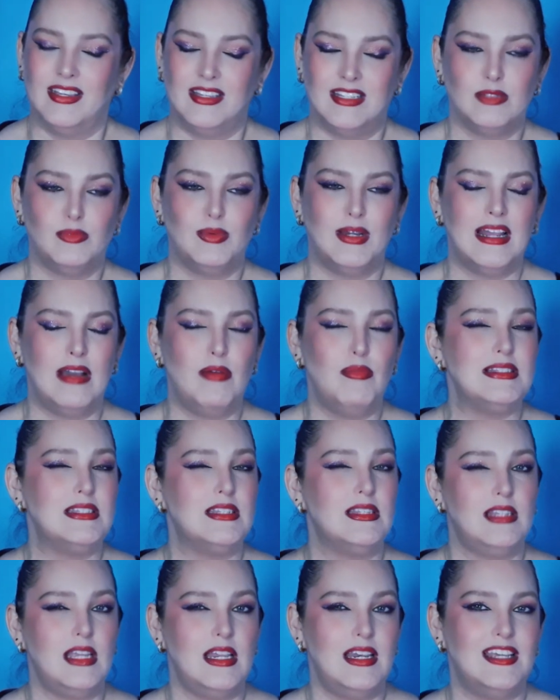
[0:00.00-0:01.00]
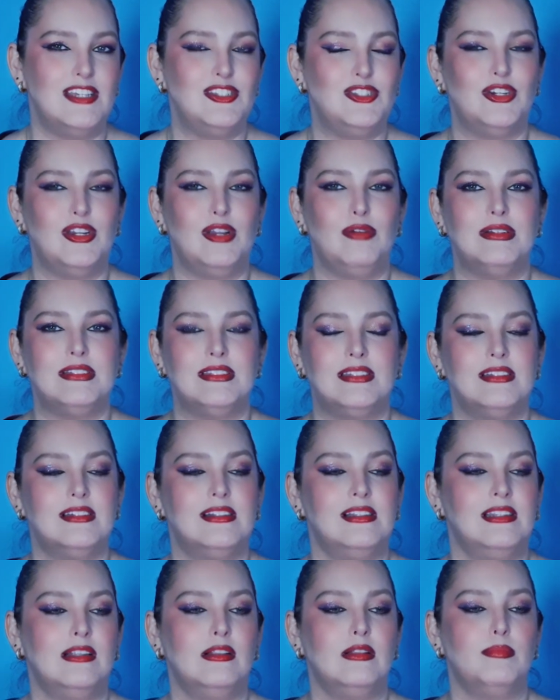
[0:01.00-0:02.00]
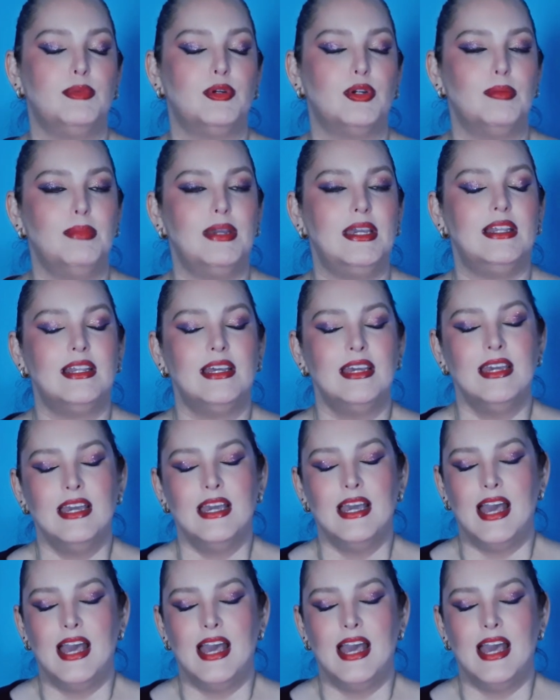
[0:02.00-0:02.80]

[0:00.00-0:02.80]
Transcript: Because when I was a teenager, it was The Little Mermaid.